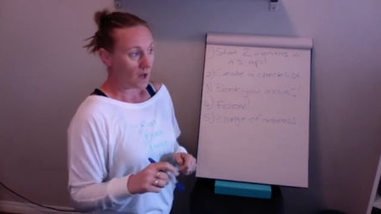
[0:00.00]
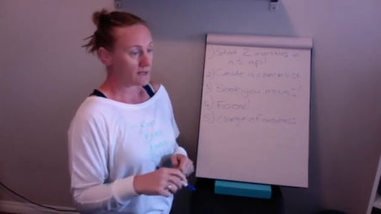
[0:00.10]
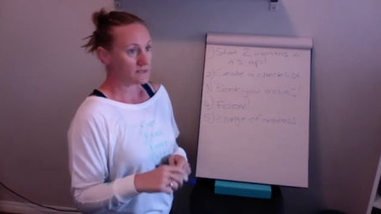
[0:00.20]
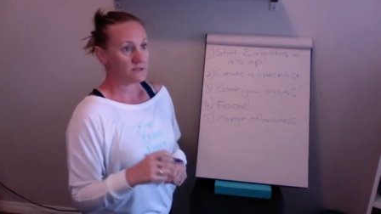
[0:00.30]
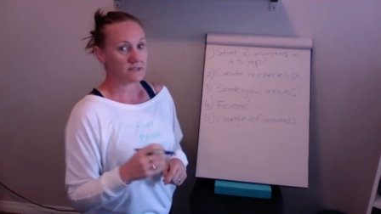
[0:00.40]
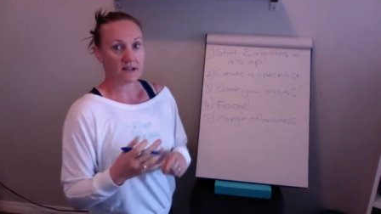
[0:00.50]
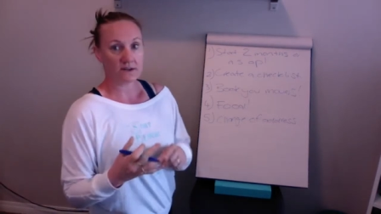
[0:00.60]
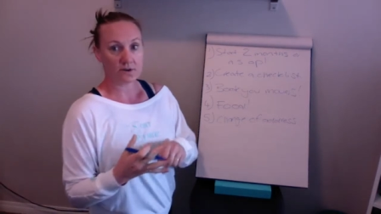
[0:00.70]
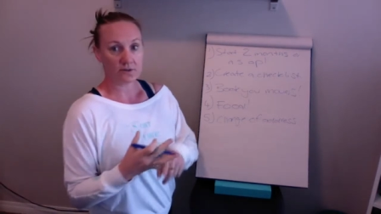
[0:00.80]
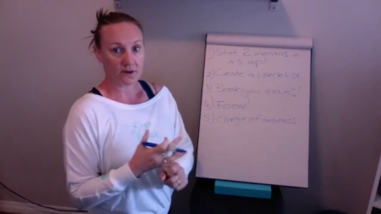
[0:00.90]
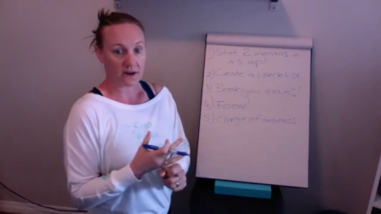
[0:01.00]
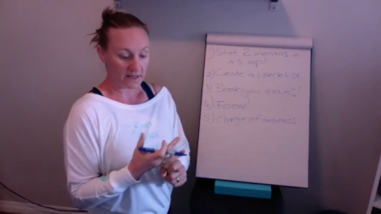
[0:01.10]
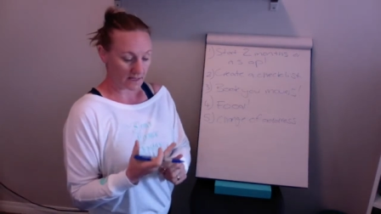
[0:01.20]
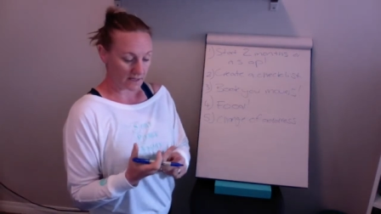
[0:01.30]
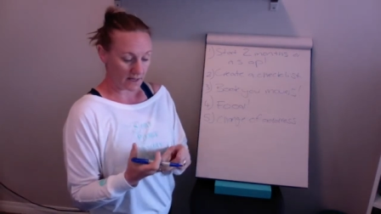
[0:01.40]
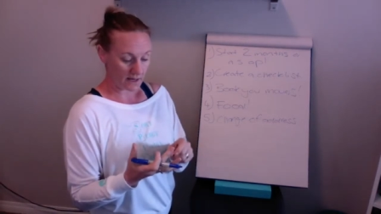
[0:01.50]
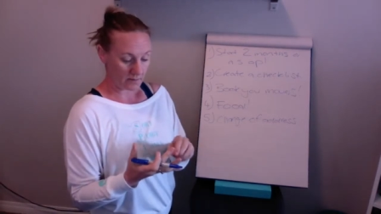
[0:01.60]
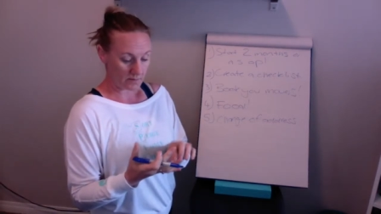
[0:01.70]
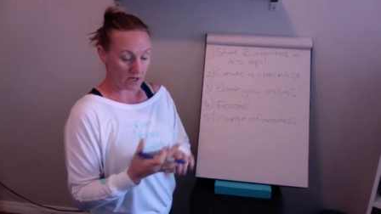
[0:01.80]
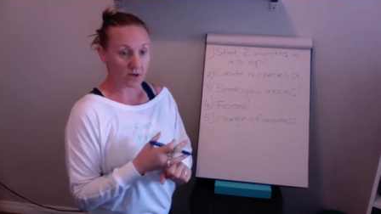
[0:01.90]
So start notifying.
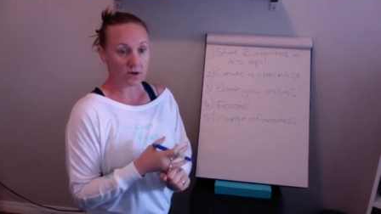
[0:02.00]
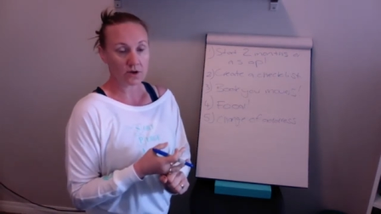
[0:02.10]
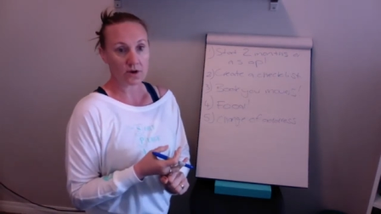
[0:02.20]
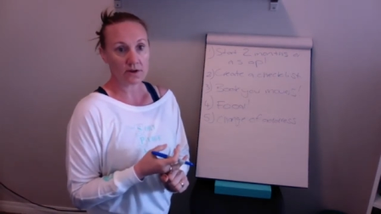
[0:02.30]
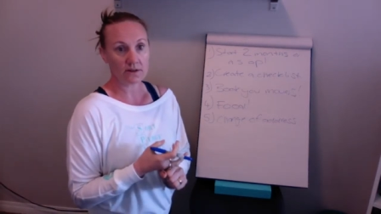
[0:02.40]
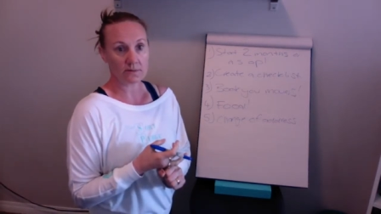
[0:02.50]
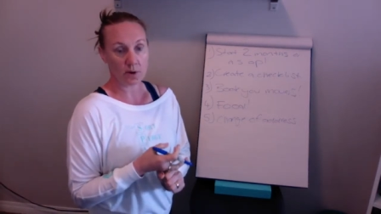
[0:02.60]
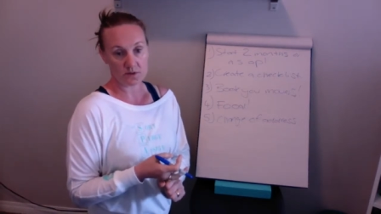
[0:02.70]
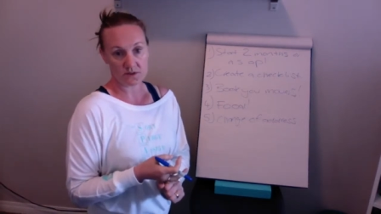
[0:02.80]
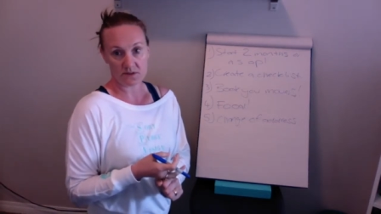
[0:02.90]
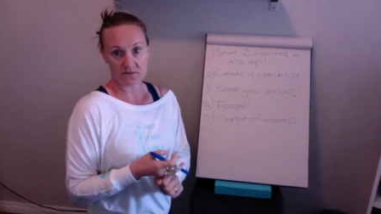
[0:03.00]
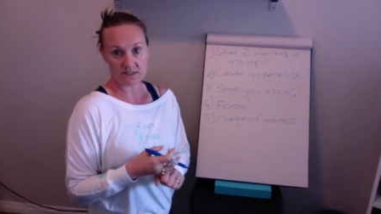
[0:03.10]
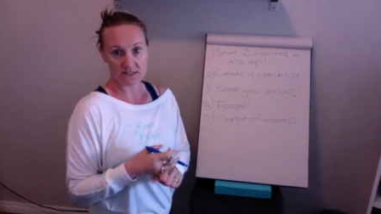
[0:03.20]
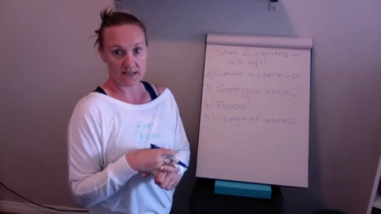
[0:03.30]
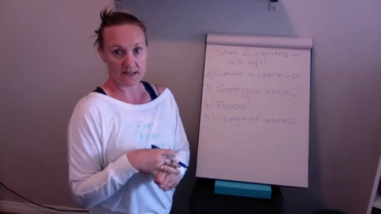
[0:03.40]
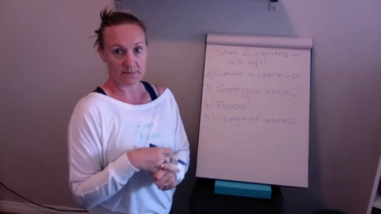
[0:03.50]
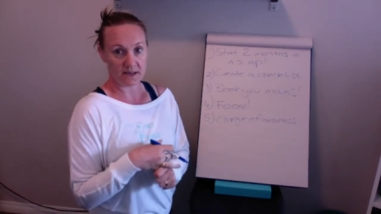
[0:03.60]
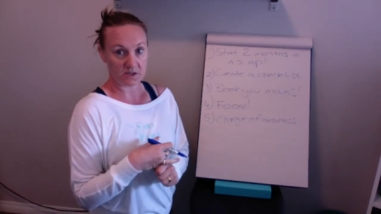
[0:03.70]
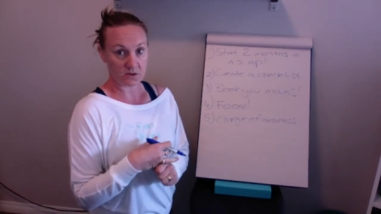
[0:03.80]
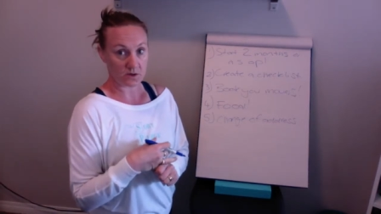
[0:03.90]
You can go to the post office and
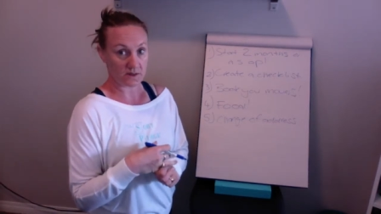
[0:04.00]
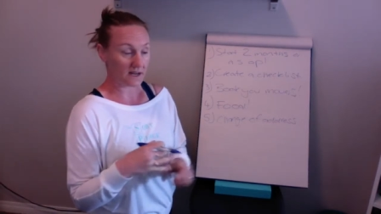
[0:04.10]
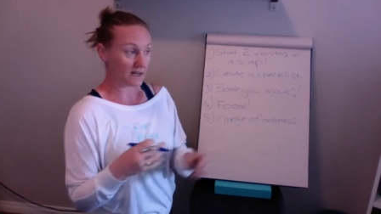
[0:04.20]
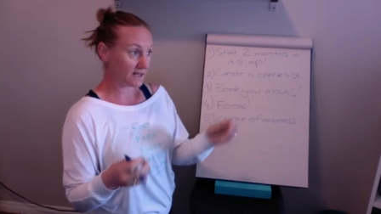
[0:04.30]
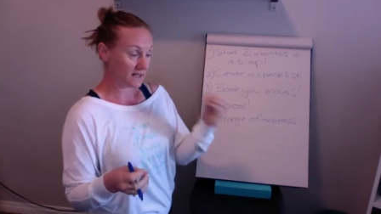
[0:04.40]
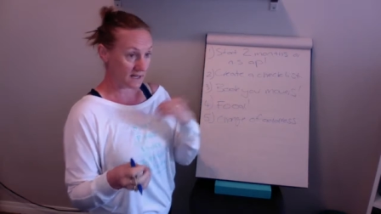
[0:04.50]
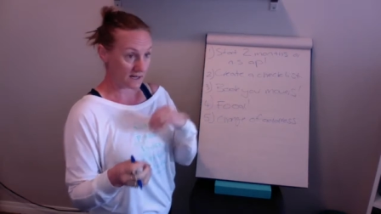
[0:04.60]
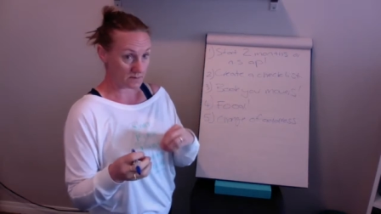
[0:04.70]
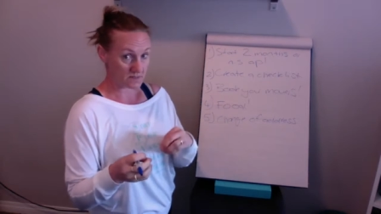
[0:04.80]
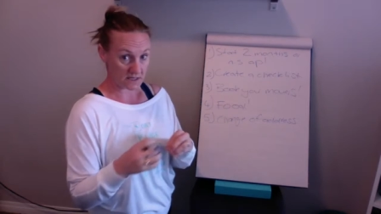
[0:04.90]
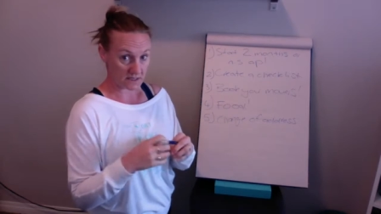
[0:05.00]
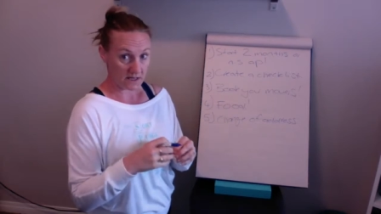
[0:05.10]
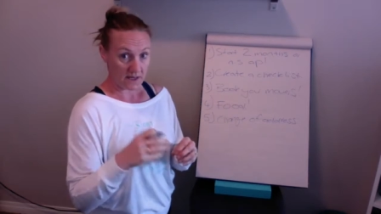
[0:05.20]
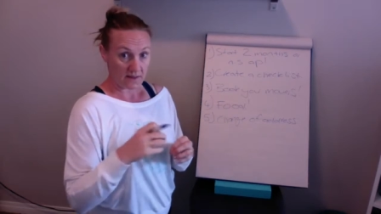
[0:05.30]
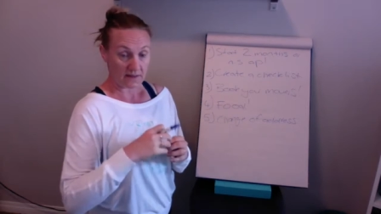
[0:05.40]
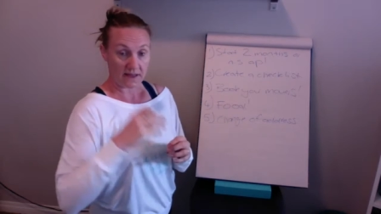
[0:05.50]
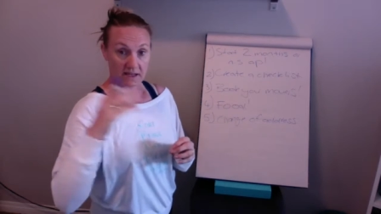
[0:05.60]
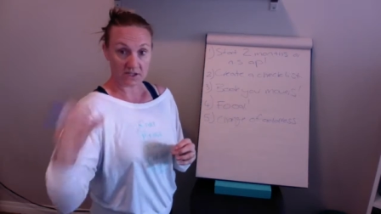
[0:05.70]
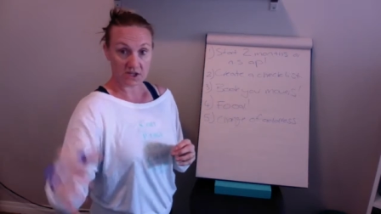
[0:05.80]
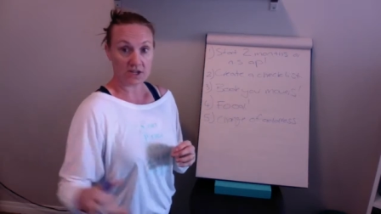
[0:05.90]
make sure that anything comes in, they get
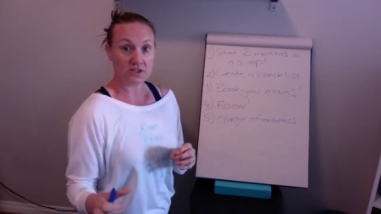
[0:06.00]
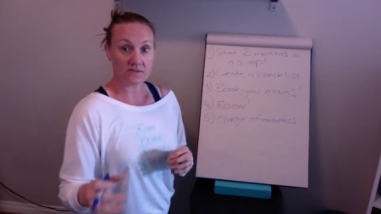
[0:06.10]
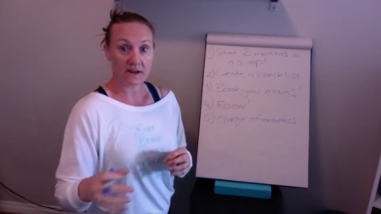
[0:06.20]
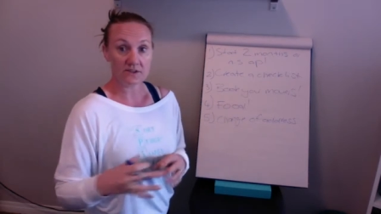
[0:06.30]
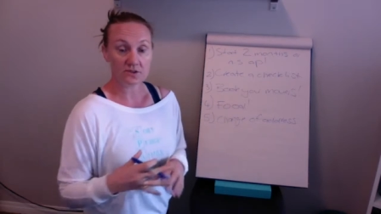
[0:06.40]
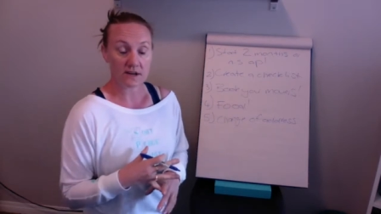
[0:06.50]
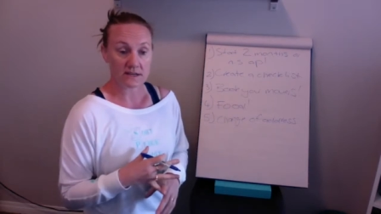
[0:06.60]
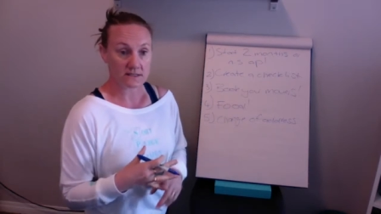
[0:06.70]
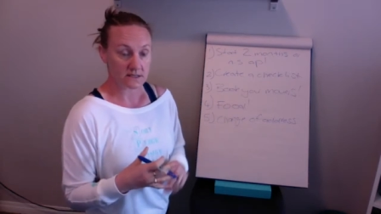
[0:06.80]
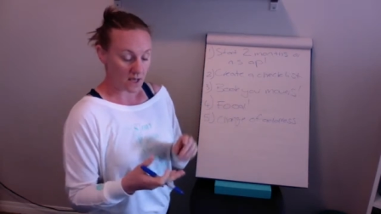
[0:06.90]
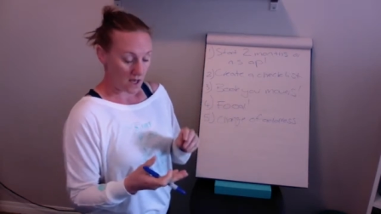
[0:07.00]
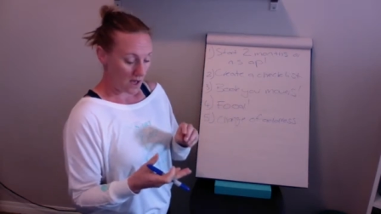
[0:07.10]
a change of address.